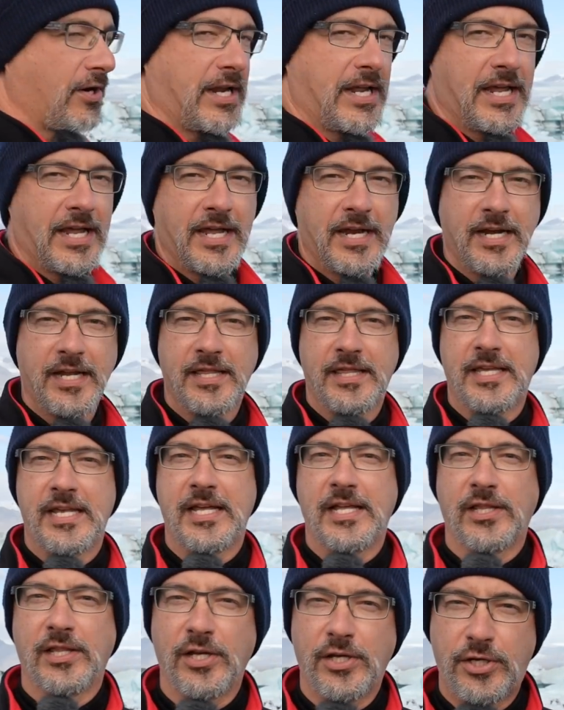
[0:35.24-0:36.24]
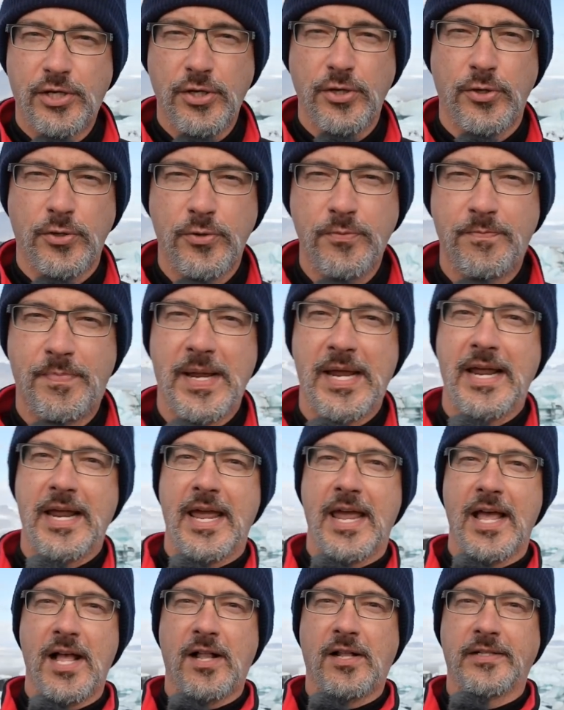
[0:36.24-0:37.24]
in the lagoon, being
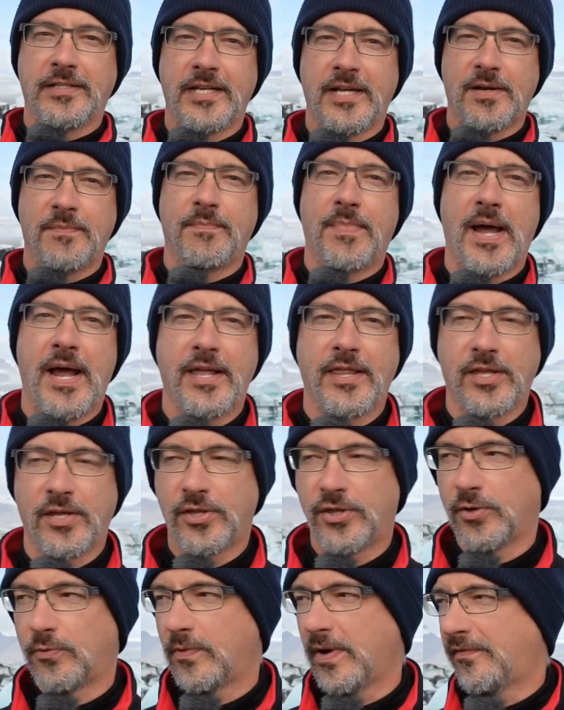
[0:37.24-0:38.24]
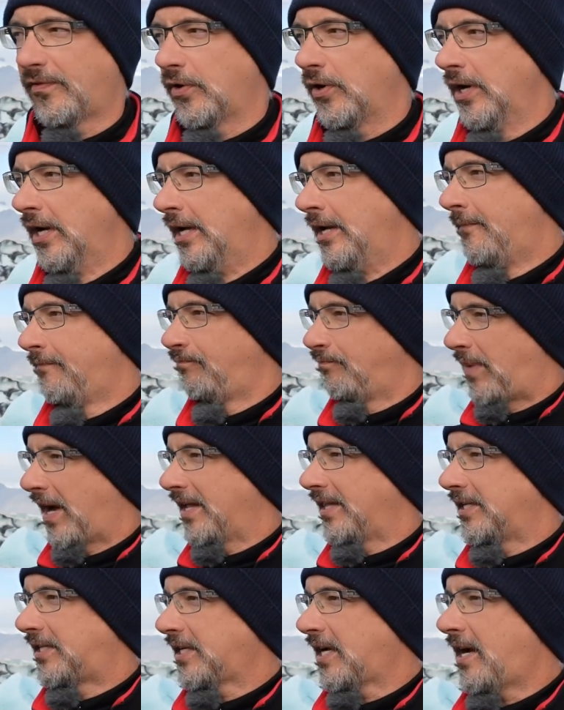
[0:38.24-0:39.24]
held in by the, the river,
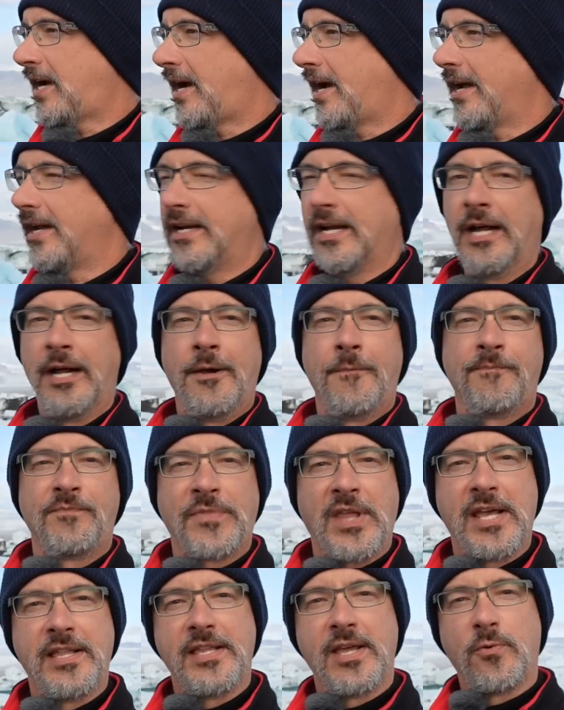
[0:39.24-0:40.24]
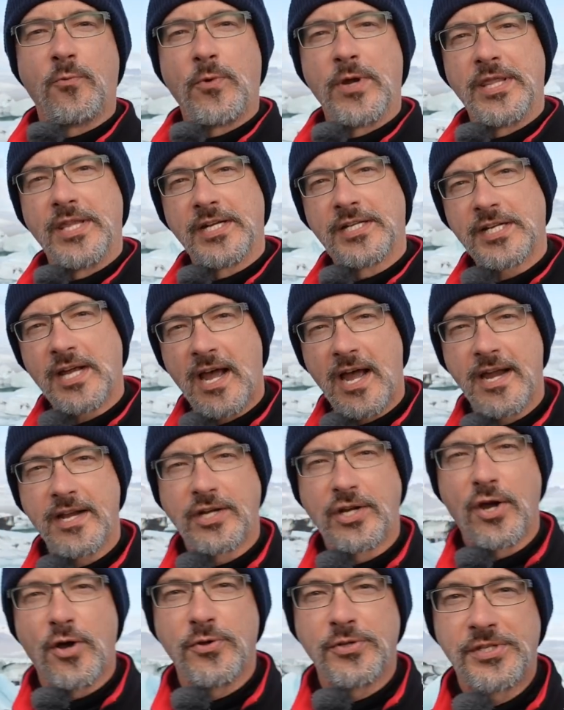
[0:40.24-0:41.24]
by the tide. And then when the
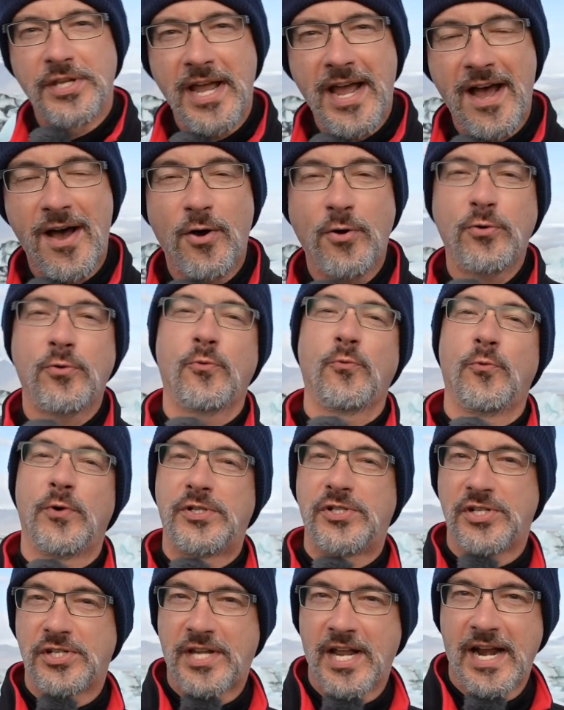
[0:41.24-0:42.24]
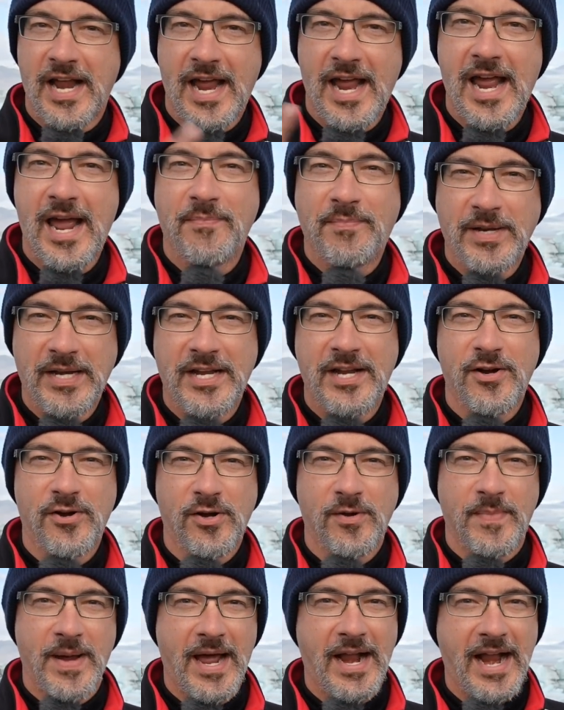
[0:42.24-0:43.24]
tide goes out, which is going to happen here
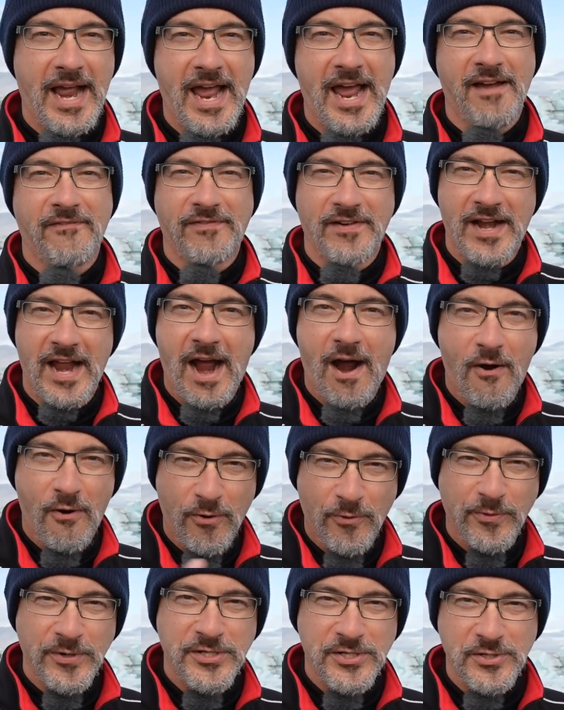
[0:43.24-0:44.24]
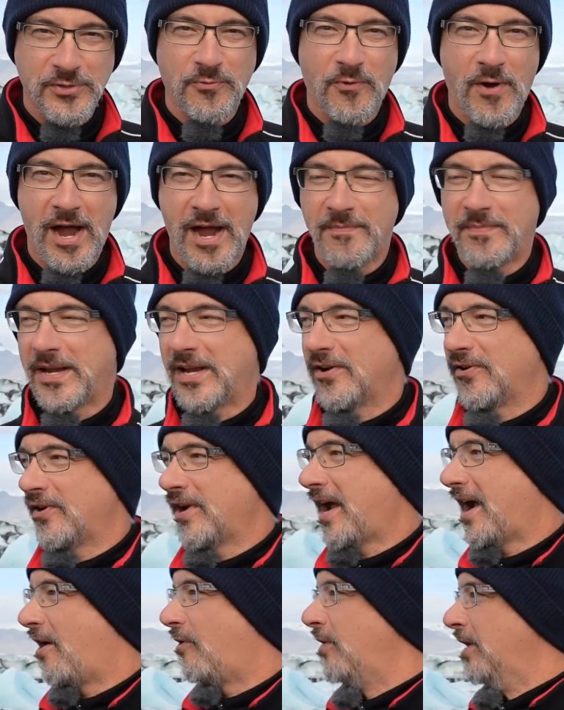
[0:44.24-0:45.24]
in about half an hour, which is why I'm here
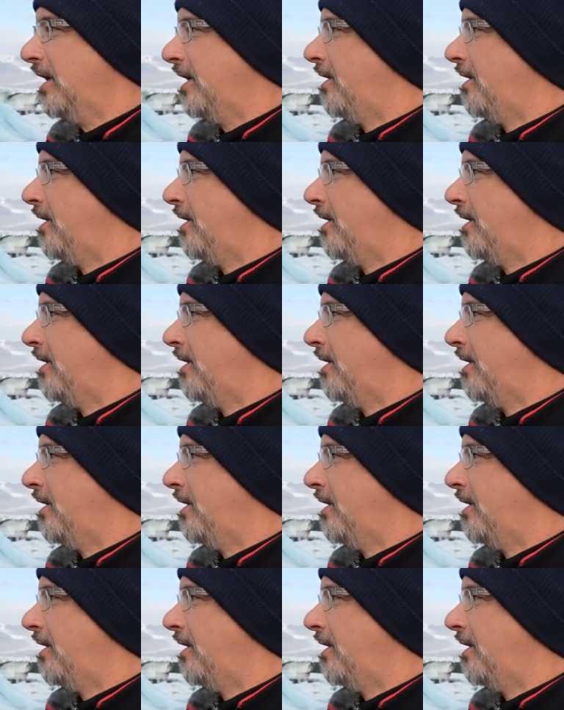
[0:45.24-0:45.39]
now,